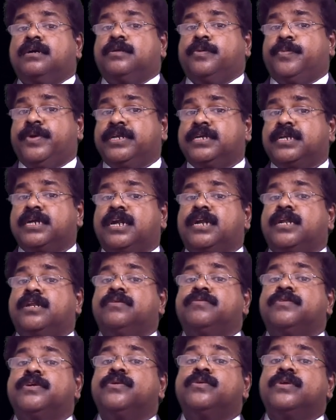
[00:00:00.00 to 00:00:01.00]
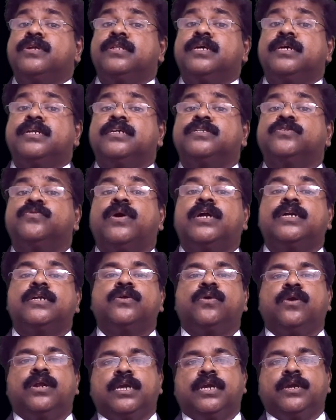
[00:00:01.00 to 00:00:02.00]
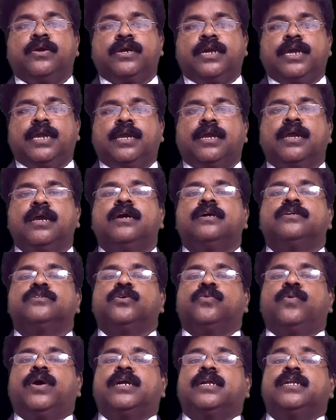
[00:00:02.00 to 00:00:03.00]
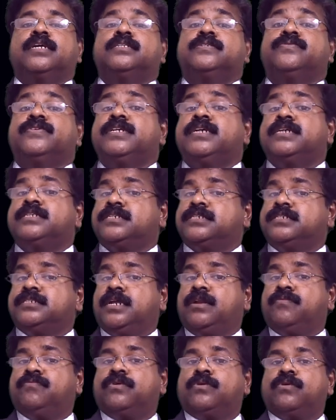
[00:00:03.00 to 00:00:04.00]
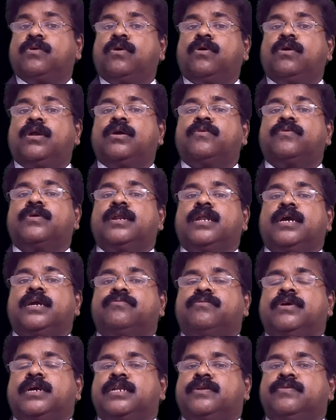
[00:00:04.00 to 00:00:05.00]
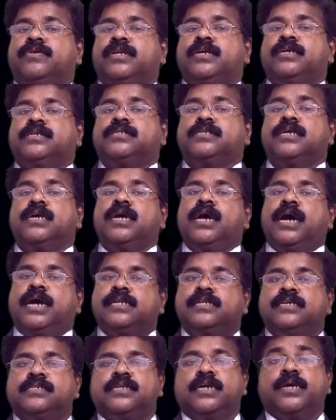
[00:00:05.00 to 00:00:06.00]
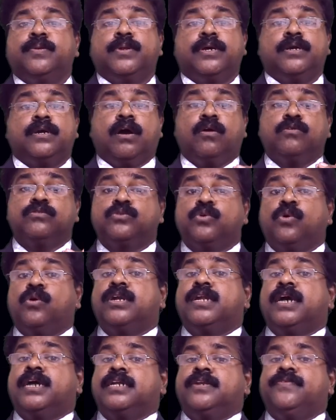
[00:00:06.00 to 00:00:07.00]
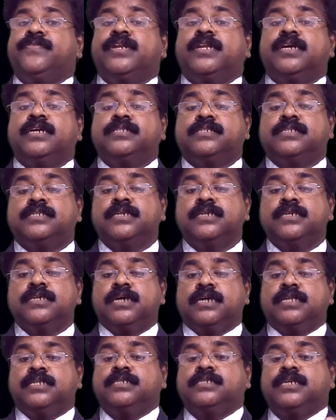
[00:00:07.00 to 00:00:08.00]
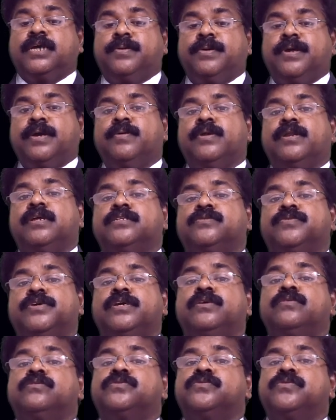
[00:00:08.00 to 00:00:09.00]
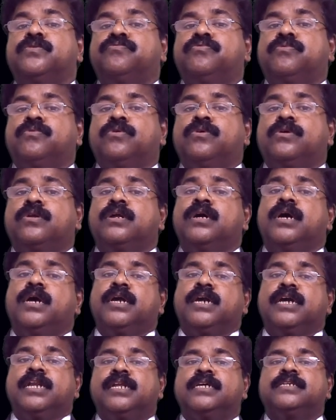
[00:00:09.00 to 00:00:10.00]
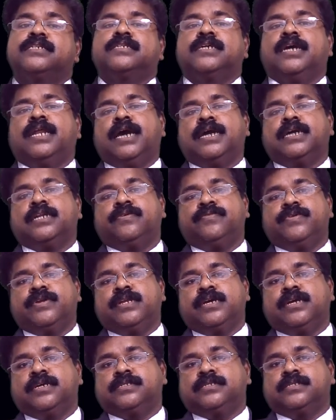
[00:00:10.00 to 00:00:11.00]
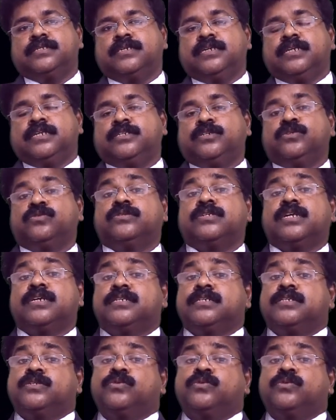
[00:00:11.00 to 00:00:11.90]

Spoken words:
major content of the urine, that is water only. Okay, so water is very essential for all our life activities, at the same time household activities, at the same time it is very useful for industrial activities. It is used as a